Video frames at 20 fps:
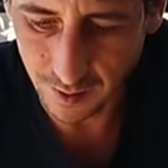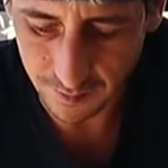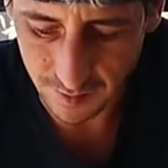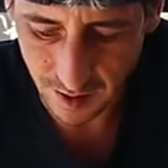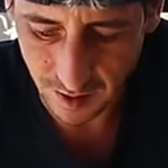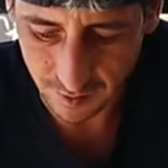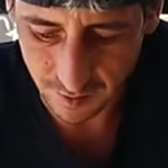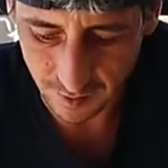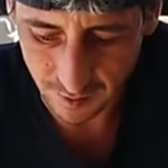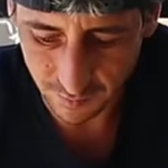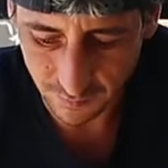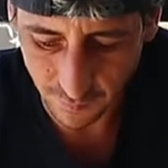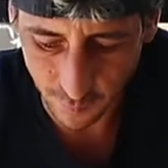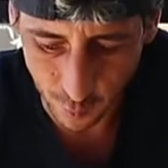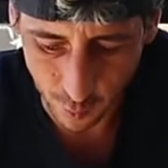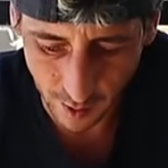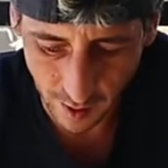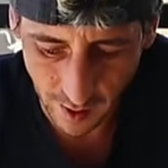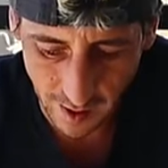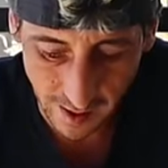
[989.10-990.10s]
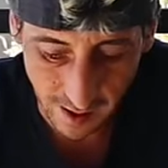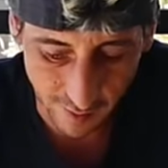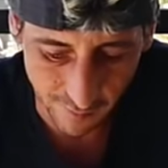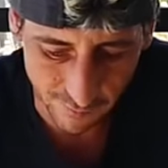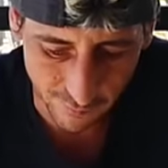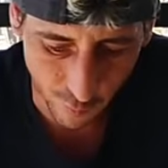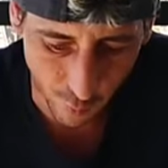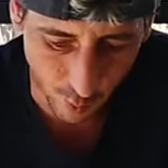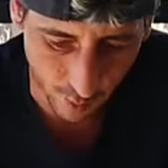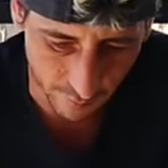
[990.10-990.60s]
I'm down to four. I got
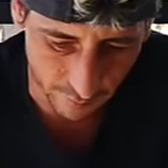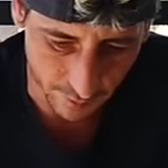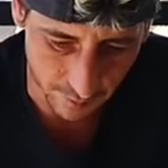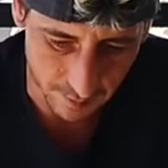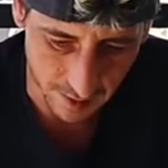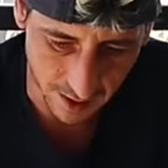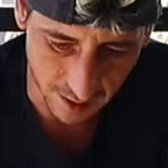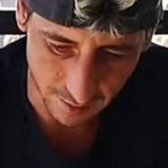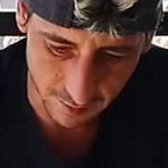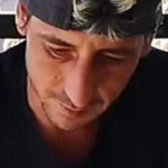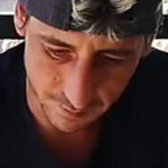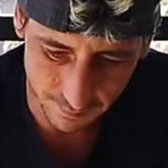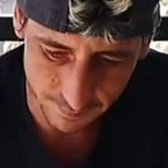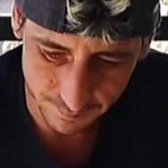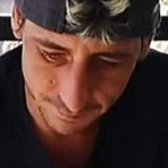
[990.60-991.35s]
four of them, man.